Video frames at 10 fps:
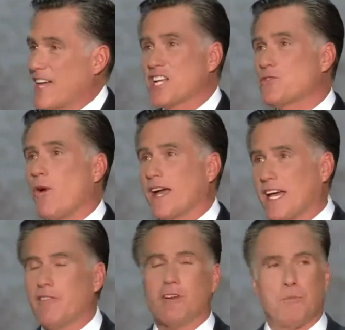That's why
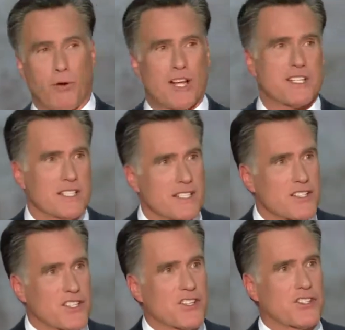every
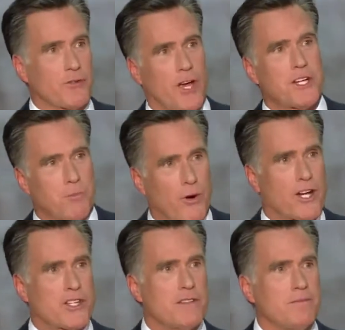president since the Great
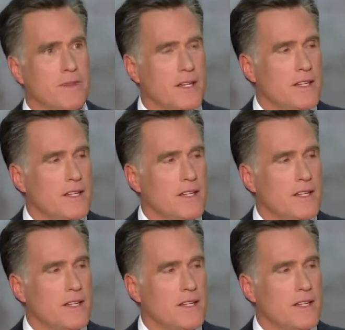Depression